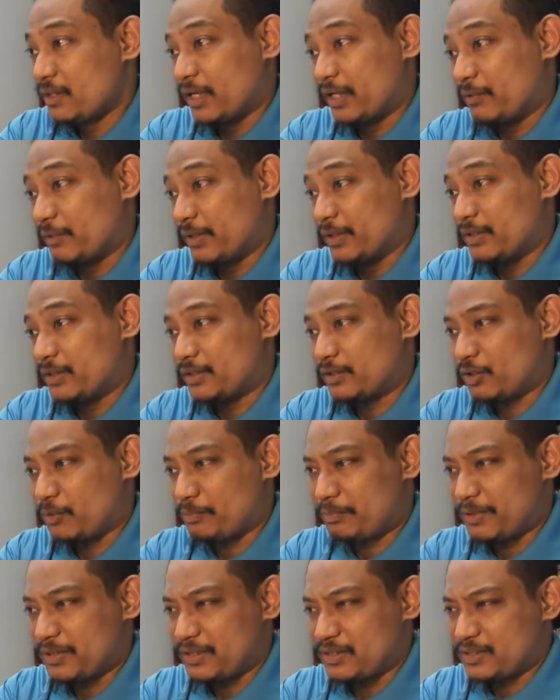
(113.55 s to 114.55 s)
Anyway, the
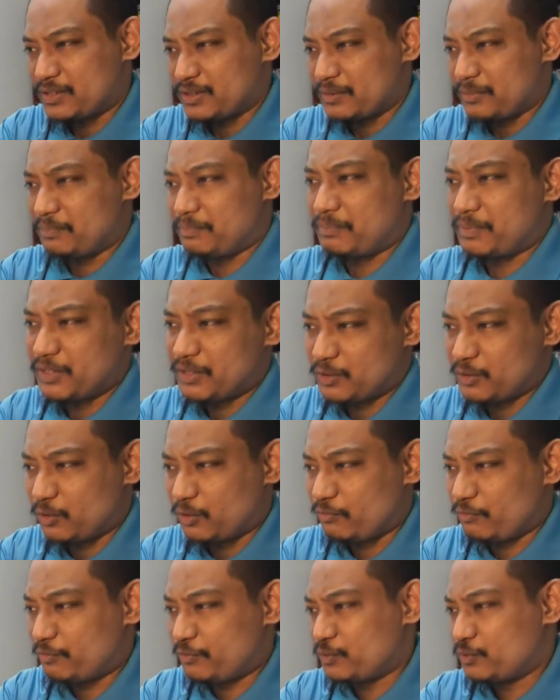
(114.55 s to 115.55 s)
topic is a bit
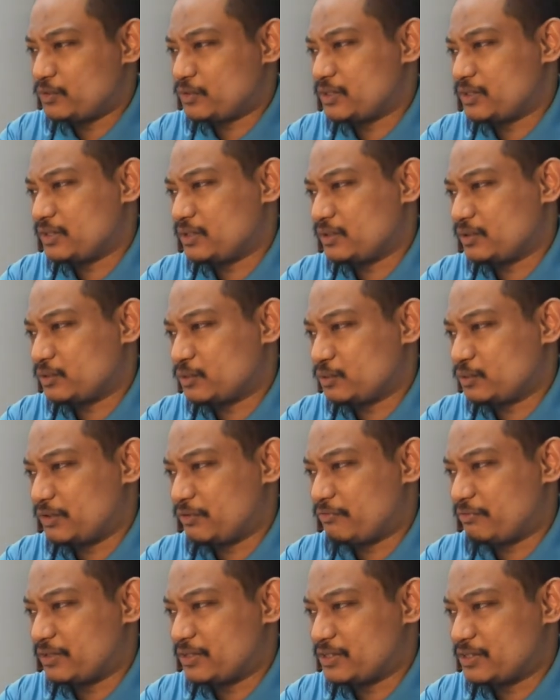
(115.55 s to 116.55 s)
confusing to
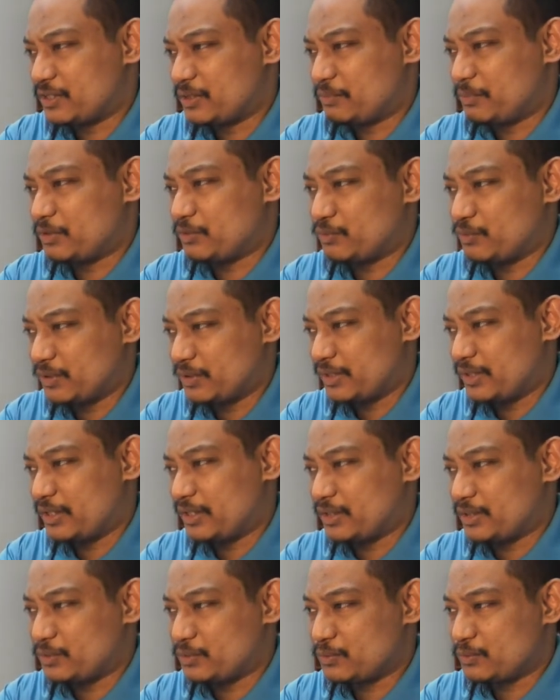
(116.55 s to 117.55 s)
differentiate between the
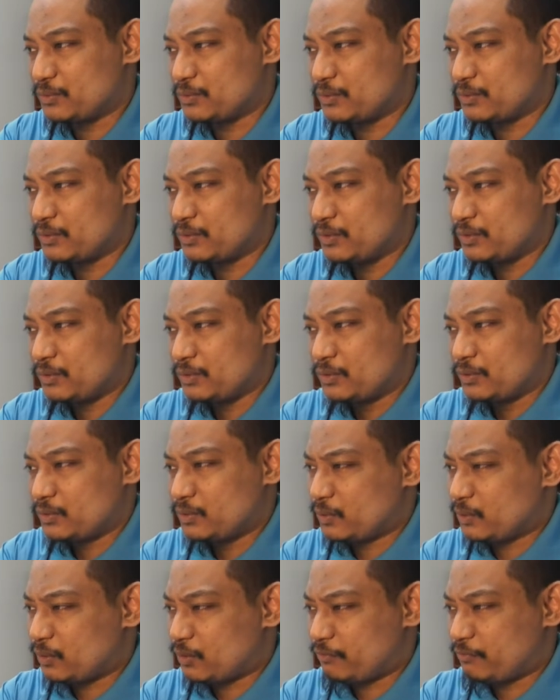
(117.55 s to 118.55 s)
arrow
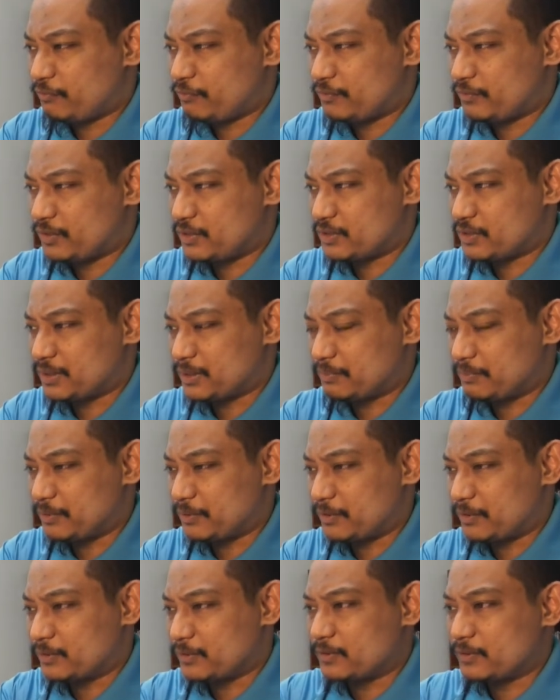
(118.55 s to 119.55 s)
of the
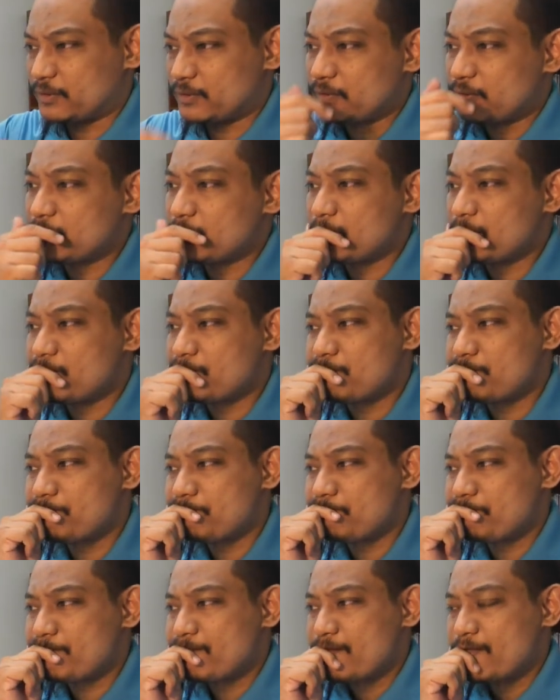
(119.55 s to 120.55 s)
support.
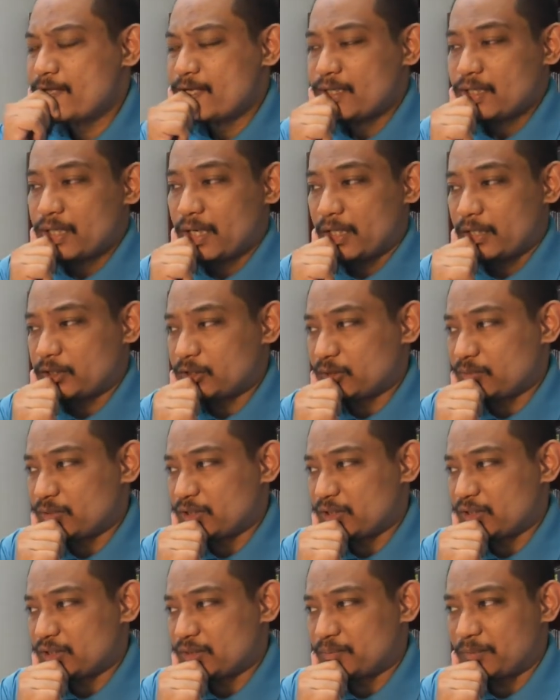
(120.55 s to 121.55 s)
I assume
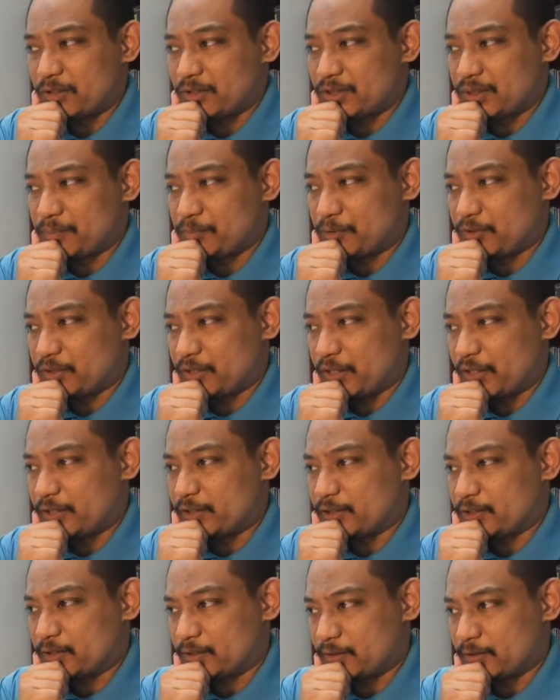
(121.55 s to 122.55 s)
this is about support
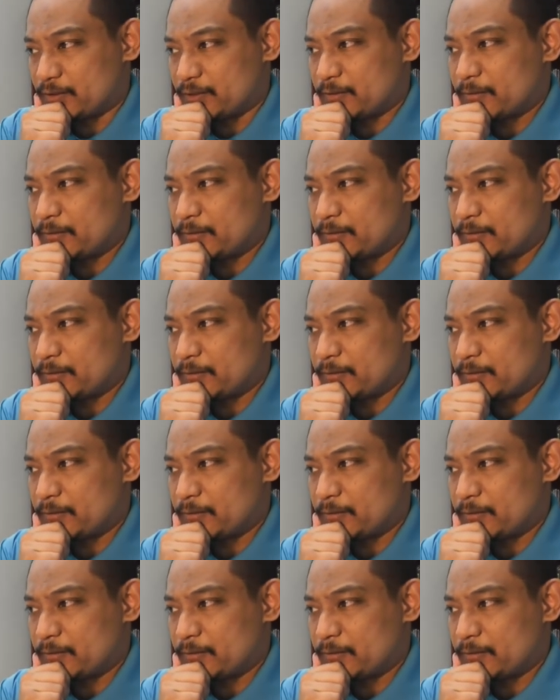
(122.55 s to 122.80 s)
reaction.